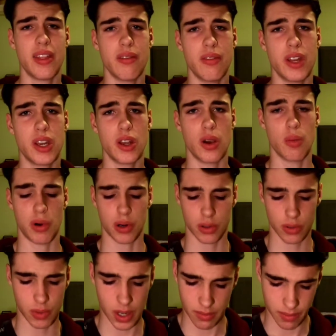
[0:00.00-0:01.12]
end the video, bro.
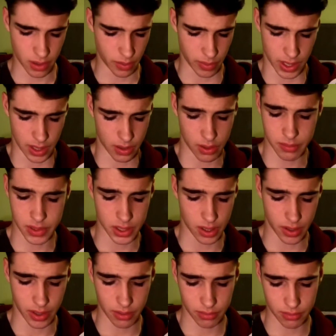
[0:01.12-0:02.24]
The Wi-Fi went out. I'm
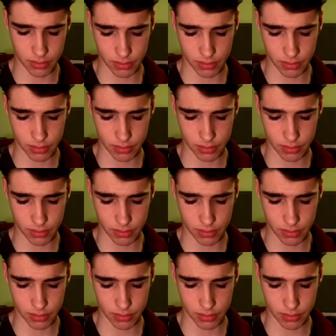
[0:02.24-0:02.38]
sorry.